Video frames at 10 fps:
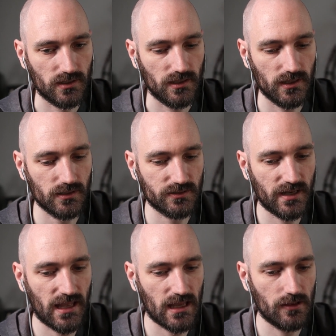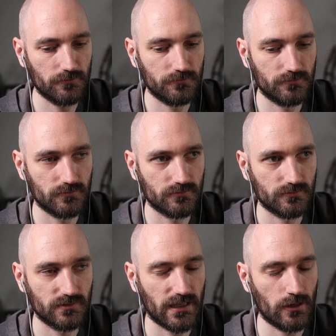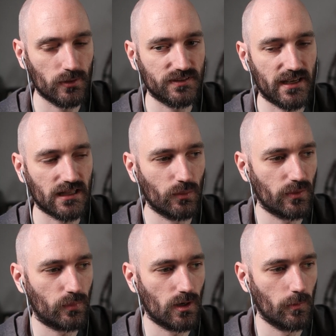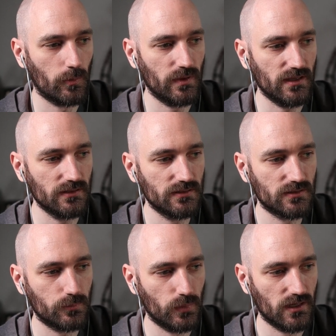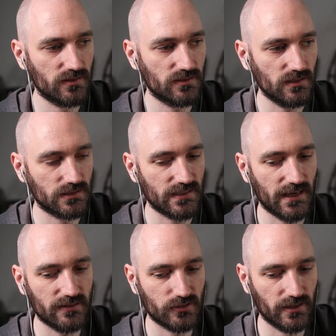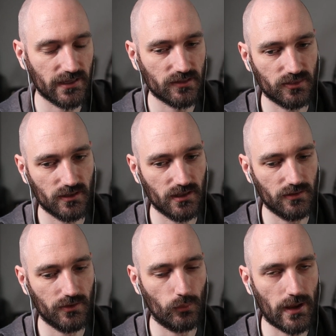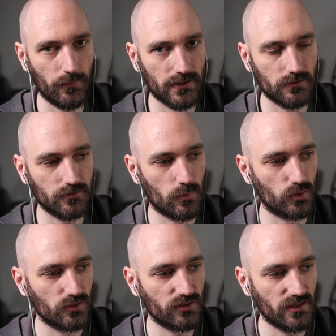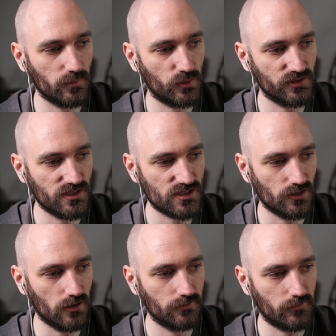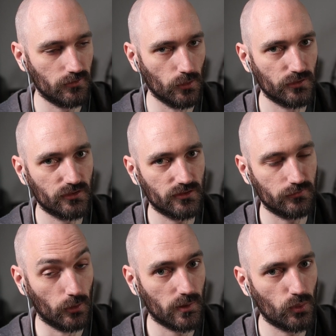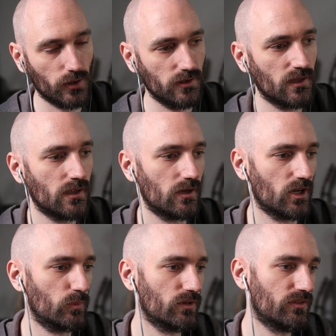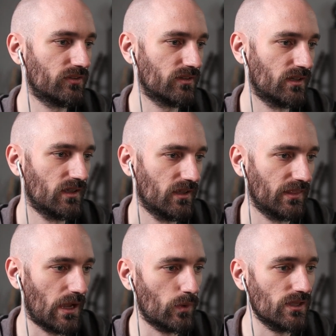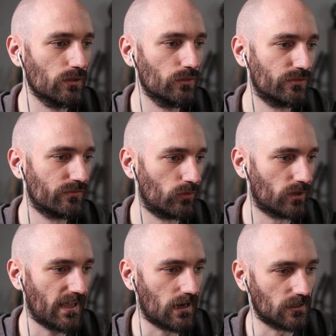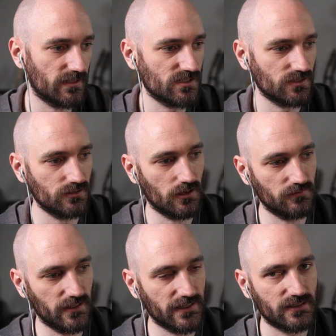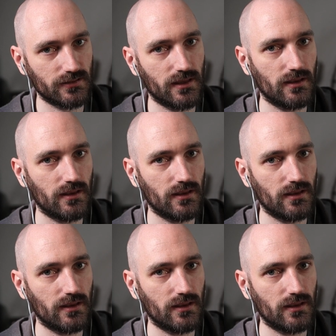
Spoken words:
it doesn't have, I don't know exactly what the problem is, but it's tied to like the rounding of numbers and the precision of floating point numbers that we use for calculation of like